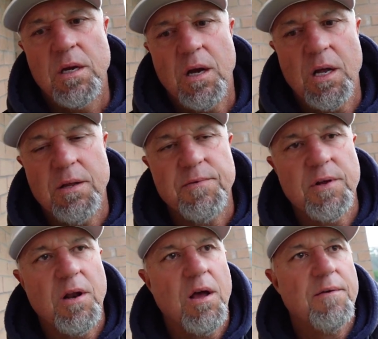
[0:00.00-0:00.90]
I lived a
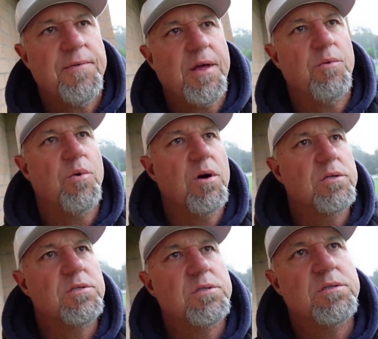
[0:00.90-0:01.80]
life that
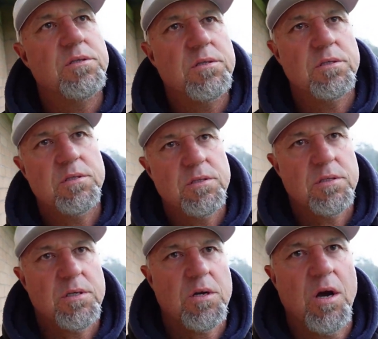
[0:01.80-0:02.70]
was
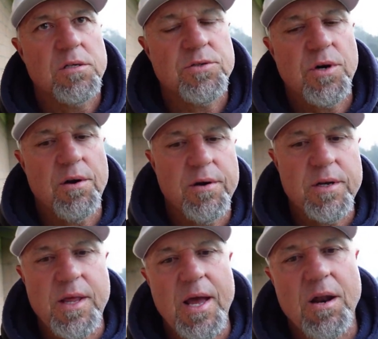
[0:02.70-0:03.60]
contrary to
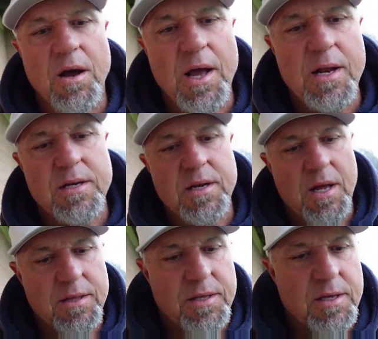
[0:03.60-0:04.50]
that. I hadn't
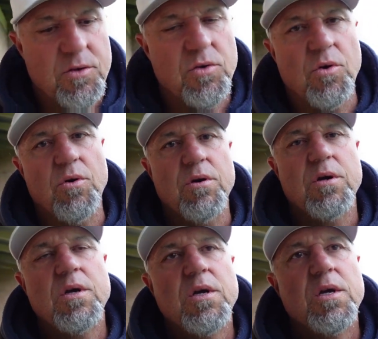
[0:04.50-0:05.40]
done things or
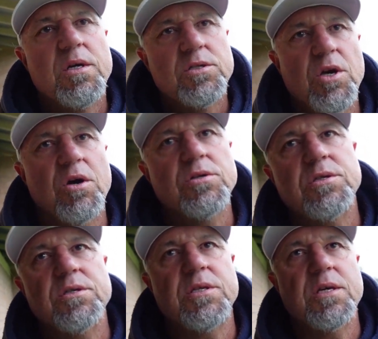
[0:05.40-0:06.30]

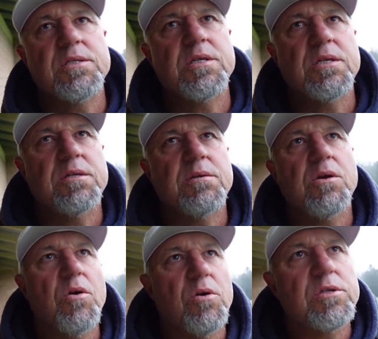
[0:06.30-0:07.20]
chosen things that had
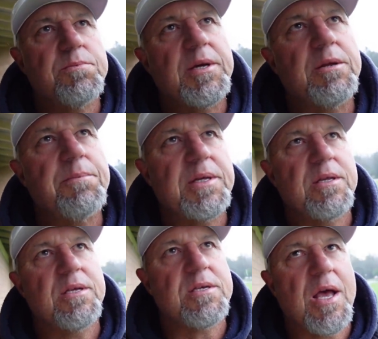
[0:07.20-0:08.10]
caused me to be
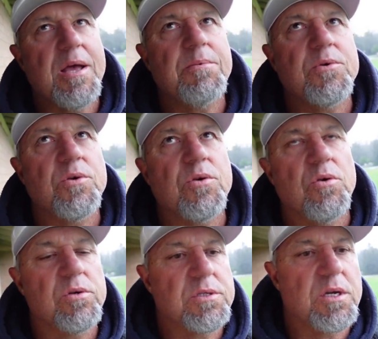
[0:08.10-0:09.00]
disabled or
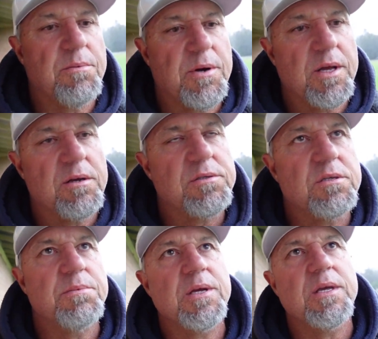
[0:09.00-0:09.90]
caused anybody else
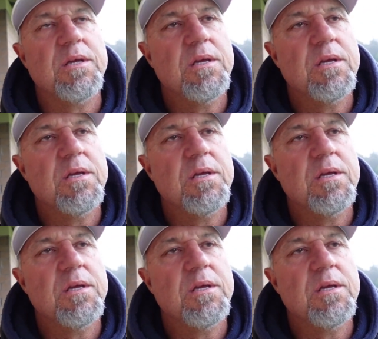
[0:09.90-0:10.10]
to be.